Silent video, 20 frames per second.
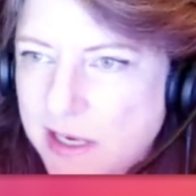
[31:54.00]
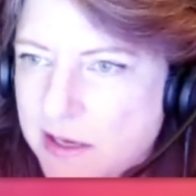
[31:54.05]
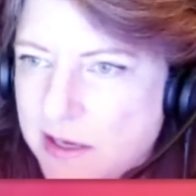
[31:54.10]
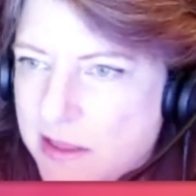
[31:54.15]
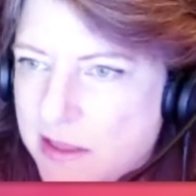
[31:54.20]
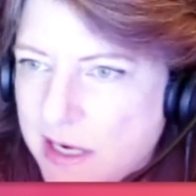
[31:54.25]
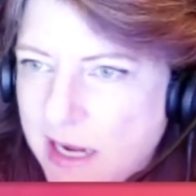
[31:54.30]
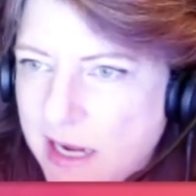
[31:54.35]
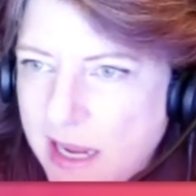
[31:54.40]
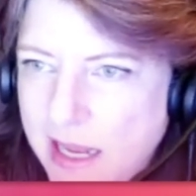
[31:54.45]
of
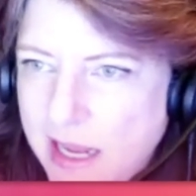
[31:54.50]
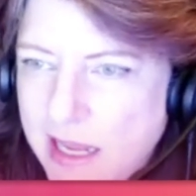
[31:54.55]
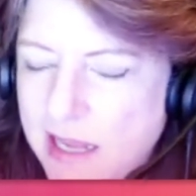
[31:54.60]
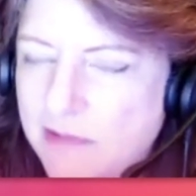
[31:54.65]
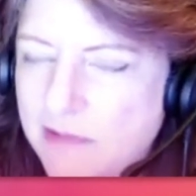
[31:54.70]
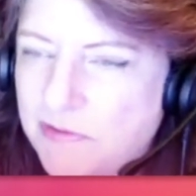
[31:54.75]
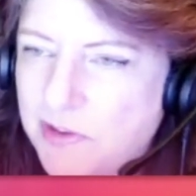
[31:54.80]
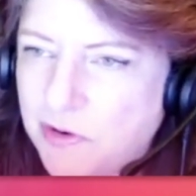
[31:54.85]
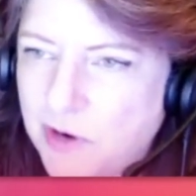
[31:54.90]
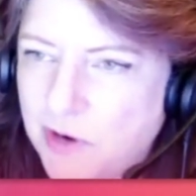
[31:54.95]
the day,
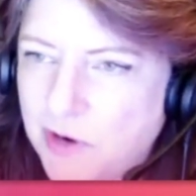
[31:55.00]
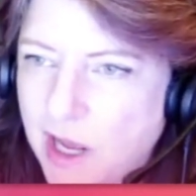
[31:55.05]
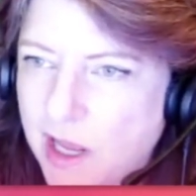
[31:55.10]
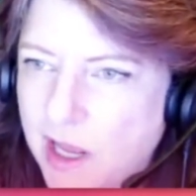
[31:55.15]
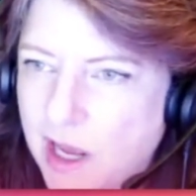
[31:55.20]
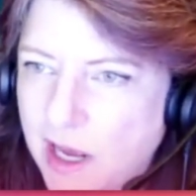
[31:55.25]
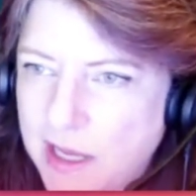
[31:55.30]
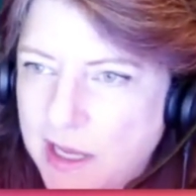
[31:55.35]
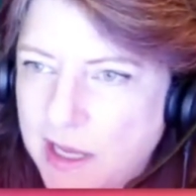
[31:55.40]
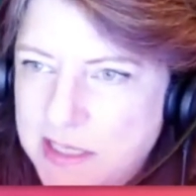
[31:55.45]
if they're not
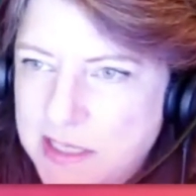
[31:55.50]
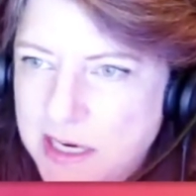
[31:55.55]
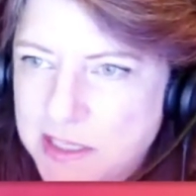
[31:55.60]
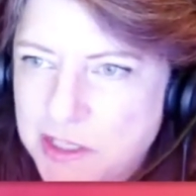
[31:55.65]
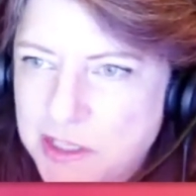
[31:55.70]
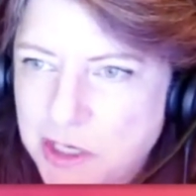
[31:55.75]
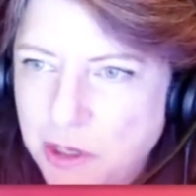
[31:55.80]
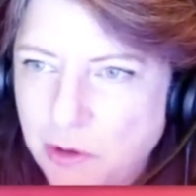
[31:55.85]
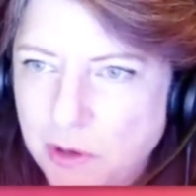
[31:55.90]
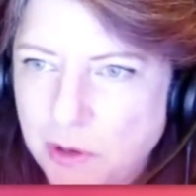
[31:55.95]

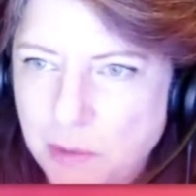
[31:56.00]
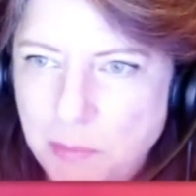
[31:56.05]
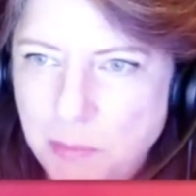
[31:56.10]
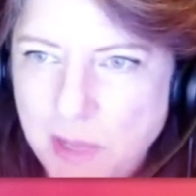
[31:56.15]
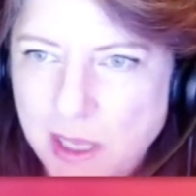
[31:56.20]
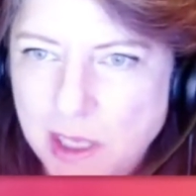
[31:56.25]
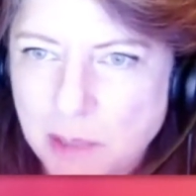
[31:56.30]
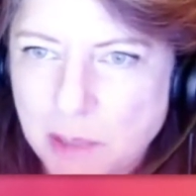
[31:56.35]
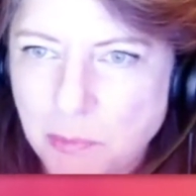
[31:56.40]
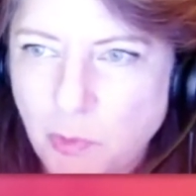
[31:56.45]
contacting you to
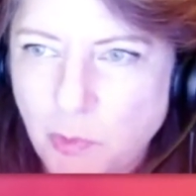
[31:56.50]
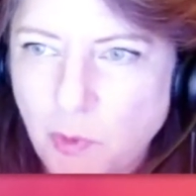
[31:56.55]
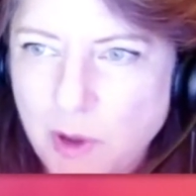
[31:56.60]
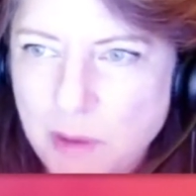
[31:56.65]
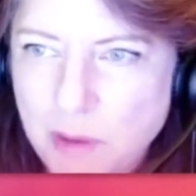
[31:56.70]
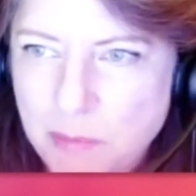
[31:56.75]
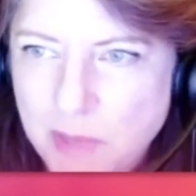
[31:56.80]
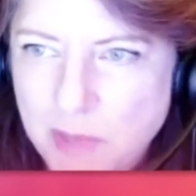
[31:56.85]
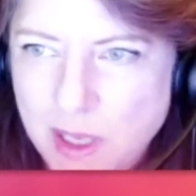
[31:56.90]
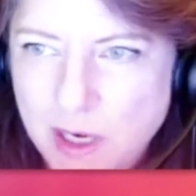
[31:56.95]
make an
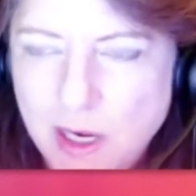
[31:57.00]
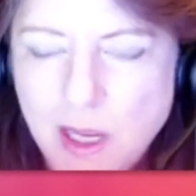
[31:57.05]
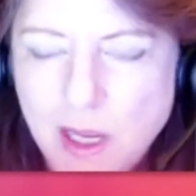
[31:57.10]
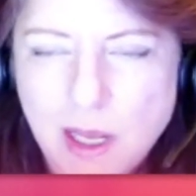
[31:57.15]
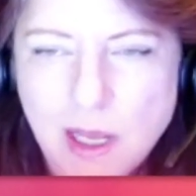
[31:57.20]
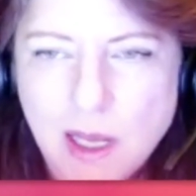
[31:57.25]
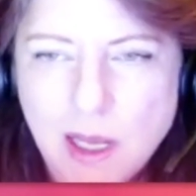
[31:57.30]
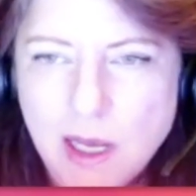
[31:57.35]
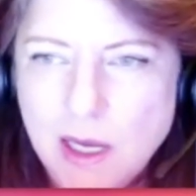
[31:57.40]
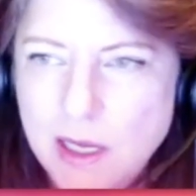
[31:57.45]
appointment,
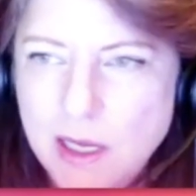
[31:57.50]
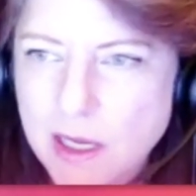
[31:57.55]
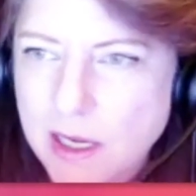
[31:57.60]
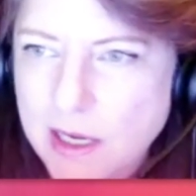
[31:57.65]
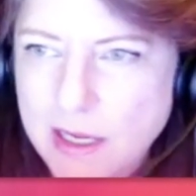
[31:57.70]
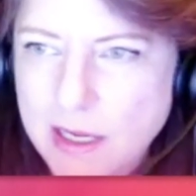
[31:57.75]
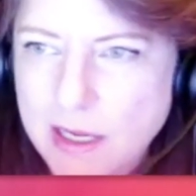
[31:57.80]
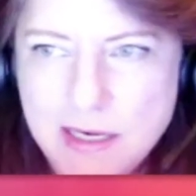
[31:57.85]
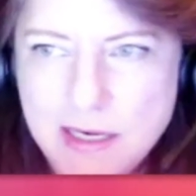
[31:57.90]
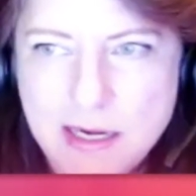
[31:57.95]

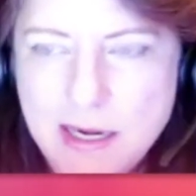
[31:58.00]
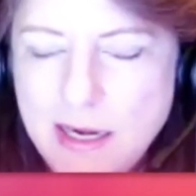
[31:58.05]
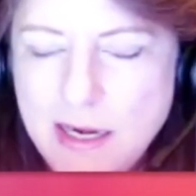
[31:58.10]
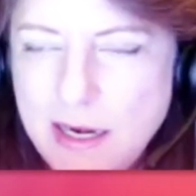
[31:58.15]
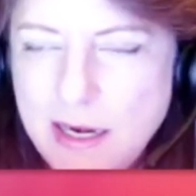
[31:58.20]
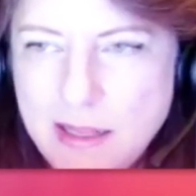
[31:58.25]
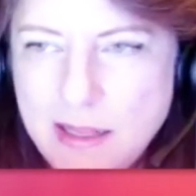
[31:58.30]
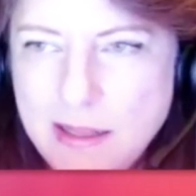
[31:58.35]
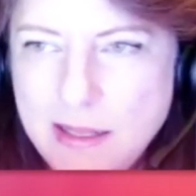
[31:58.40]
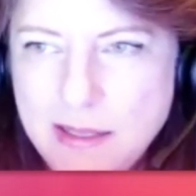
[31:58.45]
it,
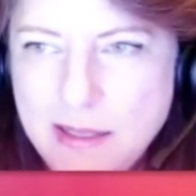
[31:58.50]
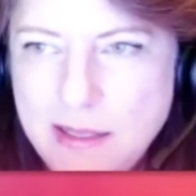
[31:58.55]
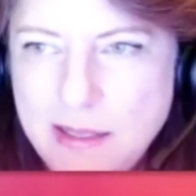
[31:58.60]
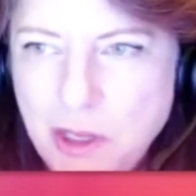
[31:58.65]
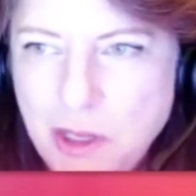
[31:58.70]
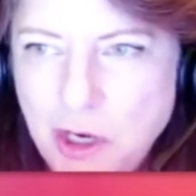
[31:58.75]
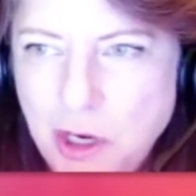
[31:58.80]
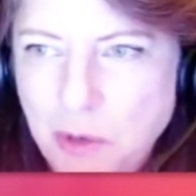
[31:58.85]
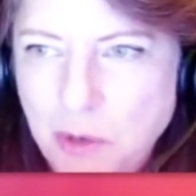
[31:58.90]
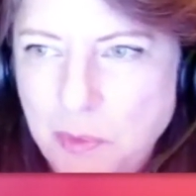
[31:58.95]

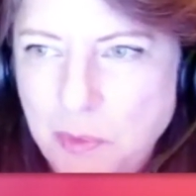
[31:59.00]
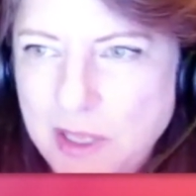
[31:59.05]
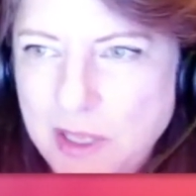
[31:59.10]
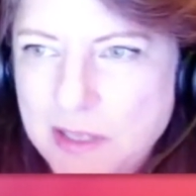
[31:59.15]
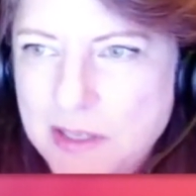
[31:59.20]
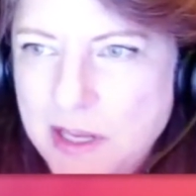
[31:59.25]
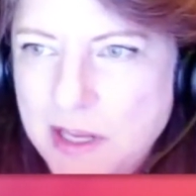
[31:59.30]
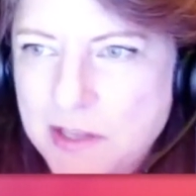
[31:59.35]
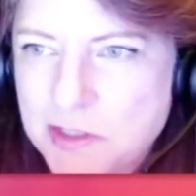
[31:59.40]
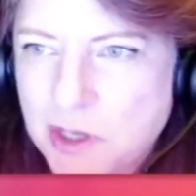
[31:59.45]

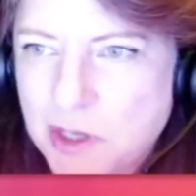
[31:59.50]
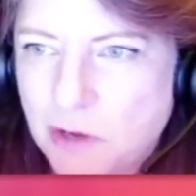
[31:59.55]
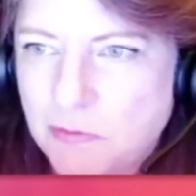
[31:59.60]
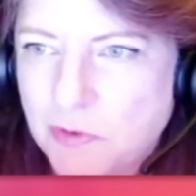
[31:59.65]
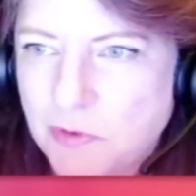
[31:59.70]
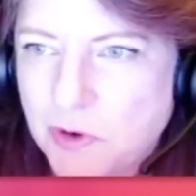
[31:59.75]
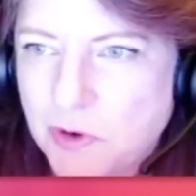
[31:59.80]
it's all for